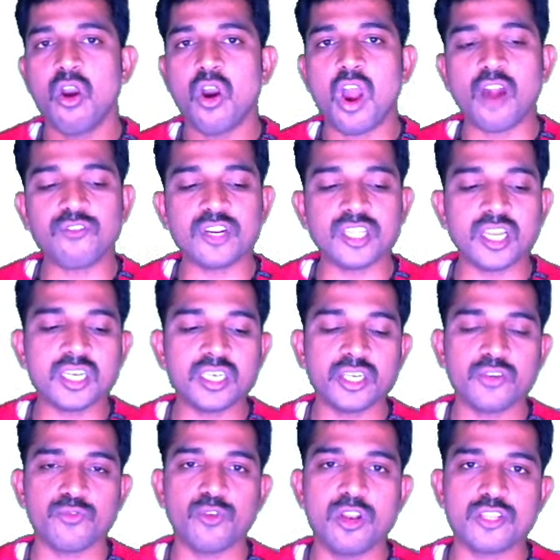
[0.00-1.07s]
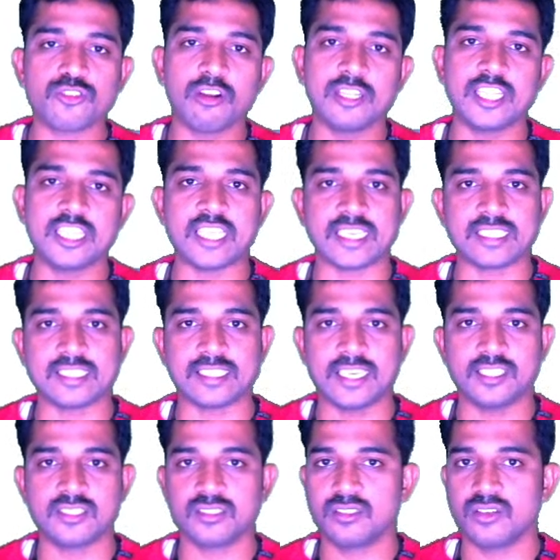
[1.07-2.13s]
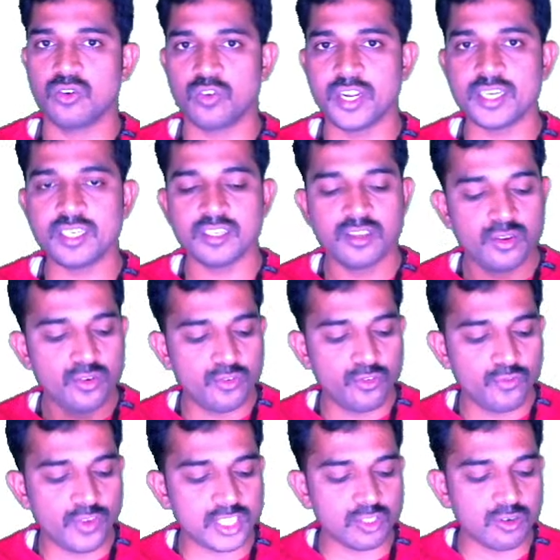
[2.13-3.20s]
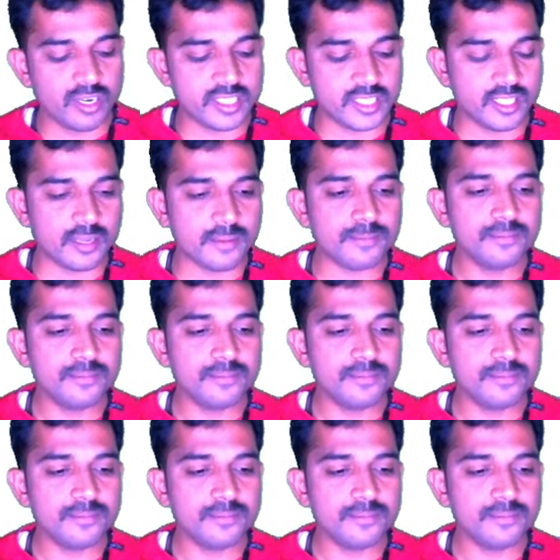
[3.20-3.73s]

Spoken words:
After that we will solve this exercise, right. First we will see the